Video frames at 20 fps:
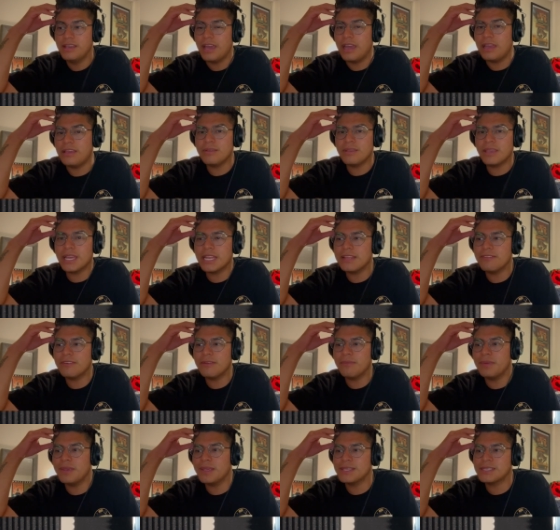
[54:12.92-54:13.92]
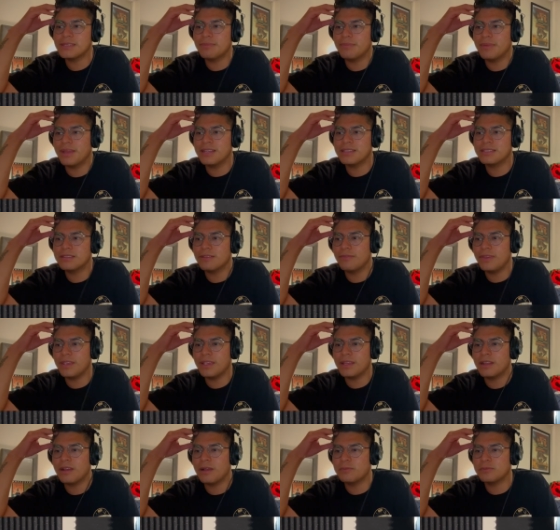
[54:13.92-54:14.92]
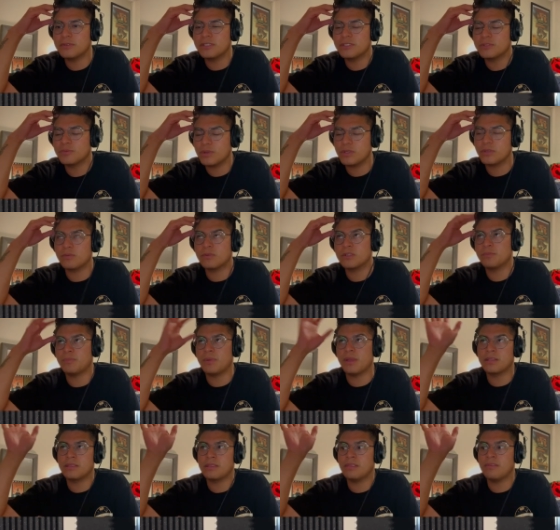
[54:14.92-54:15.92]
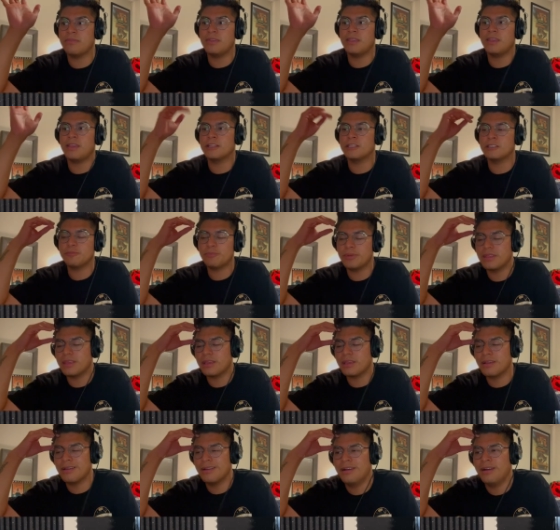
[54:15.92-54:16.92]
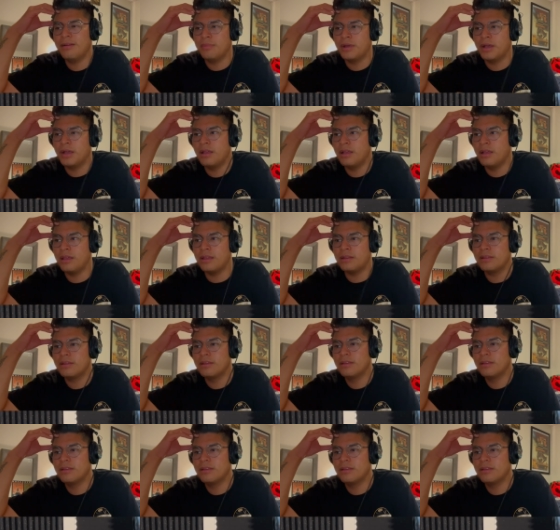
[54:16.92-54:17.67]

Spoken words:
And you can't even mix and match the vegan options, which respect to the vegans, but like, come on.